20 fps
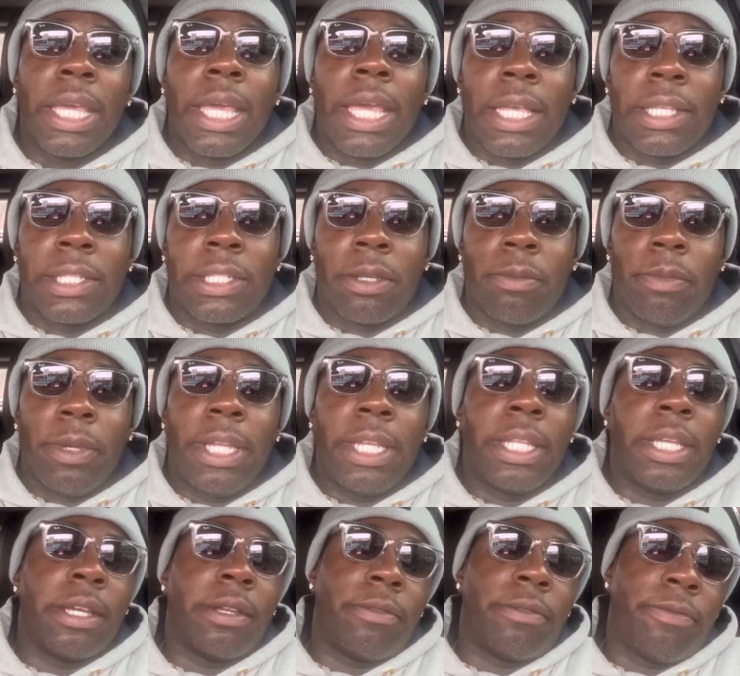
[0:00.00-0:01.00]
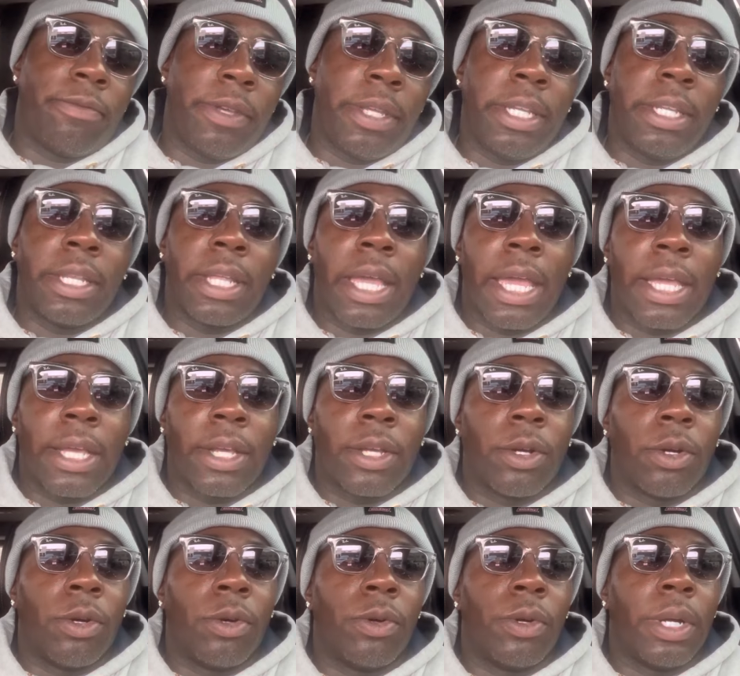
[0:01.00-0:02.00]
it's immediate feet,
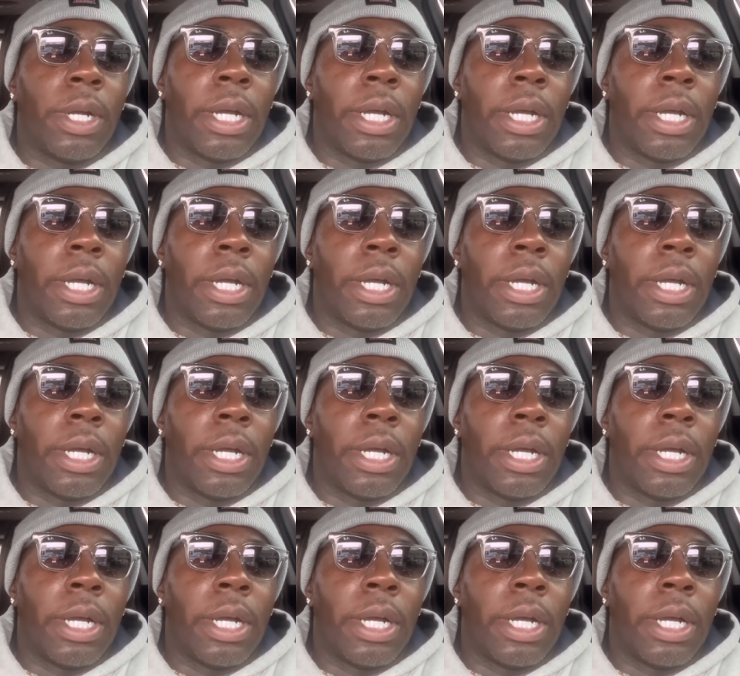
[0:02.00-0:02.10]
ankle,